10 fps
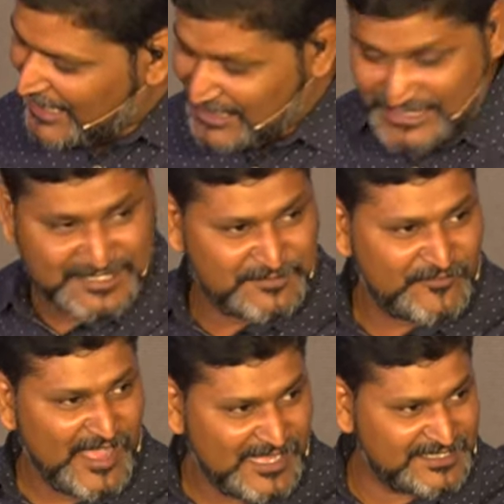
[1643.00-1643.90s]

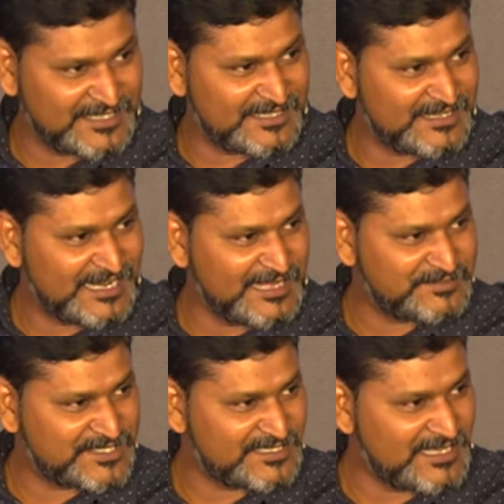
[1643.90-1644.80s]
his father
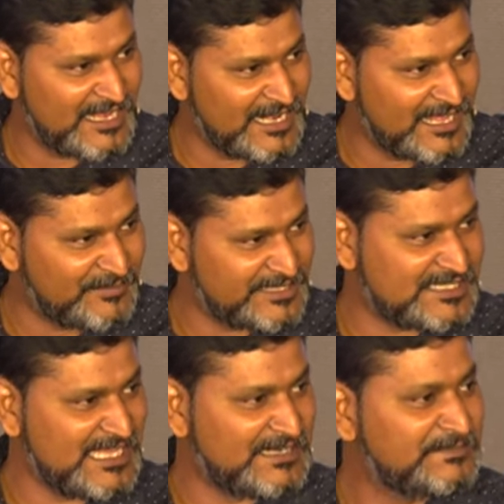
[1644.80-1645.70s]
and I'm, and
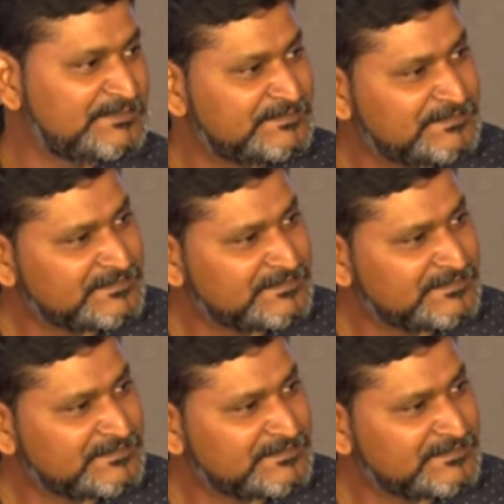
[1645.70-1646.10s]
I'm son